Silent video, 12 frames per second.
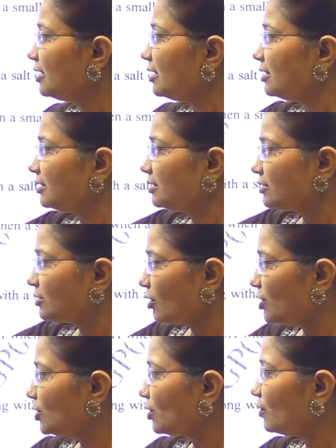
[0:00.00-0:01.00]

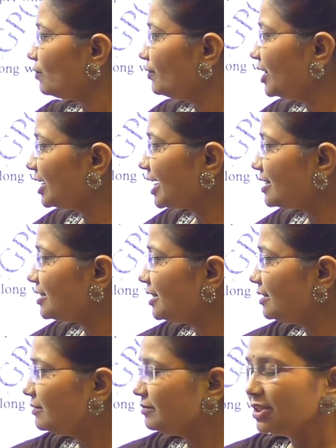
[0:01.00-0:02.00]
salt of weak acid
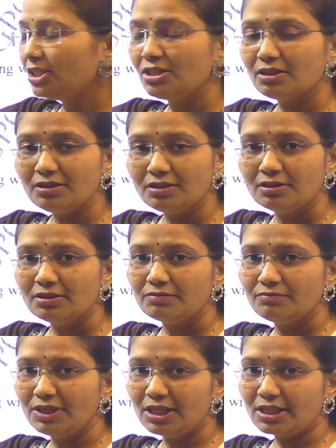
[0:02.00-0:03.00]
with the
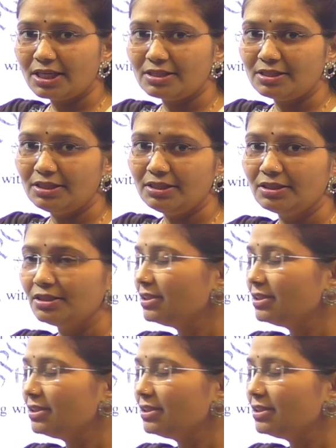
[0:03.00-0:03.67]
weak acid